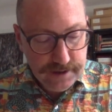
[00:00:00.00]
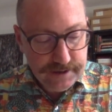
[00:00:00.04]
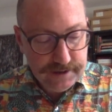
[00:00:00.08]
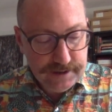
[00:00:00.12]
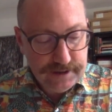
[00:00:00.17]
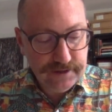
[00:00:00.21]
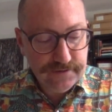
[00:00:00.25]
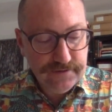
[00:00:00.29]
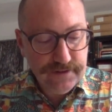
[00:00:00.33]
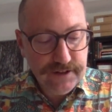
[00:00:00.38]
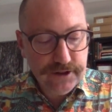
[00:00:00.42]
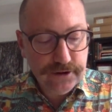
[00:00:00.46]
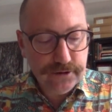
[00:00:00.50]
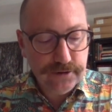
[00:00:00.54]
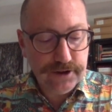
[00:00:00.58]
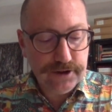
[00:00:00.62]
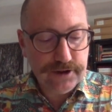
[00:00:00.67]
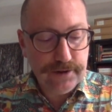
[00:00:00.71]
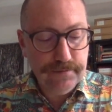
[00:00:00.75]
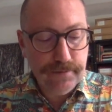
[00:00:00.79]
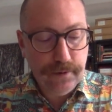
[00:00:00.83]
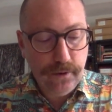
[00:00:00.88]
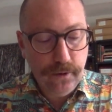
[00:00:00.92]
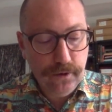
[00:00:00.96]
This feature is
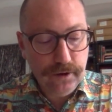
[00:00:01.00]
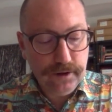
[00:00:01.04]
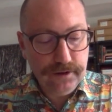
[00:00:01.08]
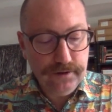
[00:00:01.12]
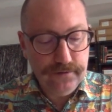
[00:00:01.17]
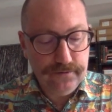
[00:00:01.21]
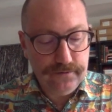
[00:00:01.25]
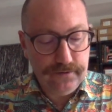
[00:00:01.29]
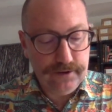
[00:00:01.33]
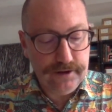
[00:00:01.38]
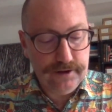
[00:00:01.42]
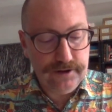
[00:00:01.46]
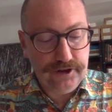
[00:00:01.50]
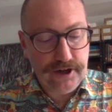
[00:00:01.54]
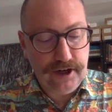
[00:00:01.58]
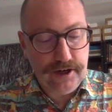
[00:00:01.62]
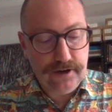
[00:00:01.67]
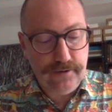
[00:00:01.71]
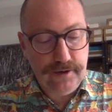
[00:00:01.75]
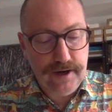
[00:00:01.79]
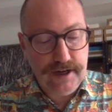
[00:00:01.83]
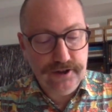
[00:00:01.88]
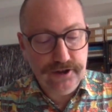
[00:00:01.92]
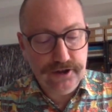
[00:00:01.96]
important for the
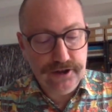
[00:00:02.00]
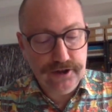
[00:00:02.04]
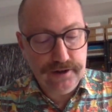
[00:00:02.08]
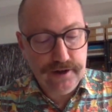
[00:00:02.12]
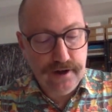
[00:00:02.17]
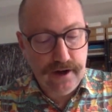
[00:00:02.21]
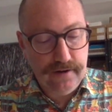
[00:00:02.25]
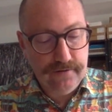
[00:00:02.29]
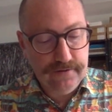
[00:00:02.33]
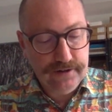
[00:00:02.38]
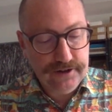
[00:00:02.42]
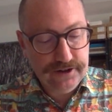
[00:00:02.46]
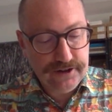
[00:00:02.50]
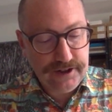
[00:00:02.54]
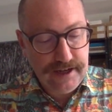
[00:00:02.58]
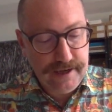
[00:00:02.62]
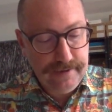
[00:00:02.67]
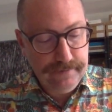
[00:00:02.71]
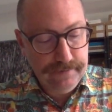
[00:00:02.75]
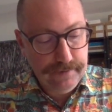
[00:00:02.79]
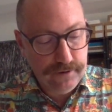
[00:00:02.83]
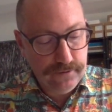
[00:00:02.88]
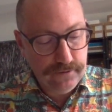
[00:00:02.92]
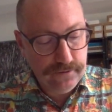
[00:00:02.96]
generation of a
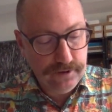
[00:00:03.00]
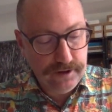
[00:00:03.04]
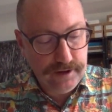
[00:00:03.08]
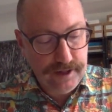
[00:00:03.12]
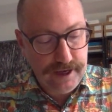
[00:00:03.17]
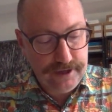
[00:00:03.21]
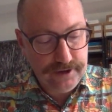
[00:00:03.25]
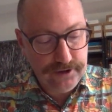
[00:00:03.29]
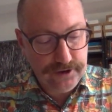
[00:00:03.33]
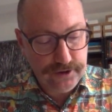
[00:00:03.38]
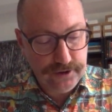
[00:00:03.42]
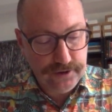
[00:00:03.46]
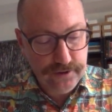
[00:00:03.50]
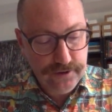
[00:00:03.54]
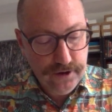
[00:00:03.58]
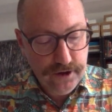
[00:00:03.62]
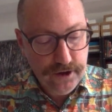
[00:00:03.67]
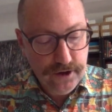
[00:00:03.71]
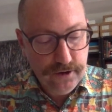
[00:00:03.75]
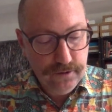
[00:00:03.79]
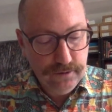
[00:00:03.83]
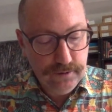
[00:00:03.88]
statement relation,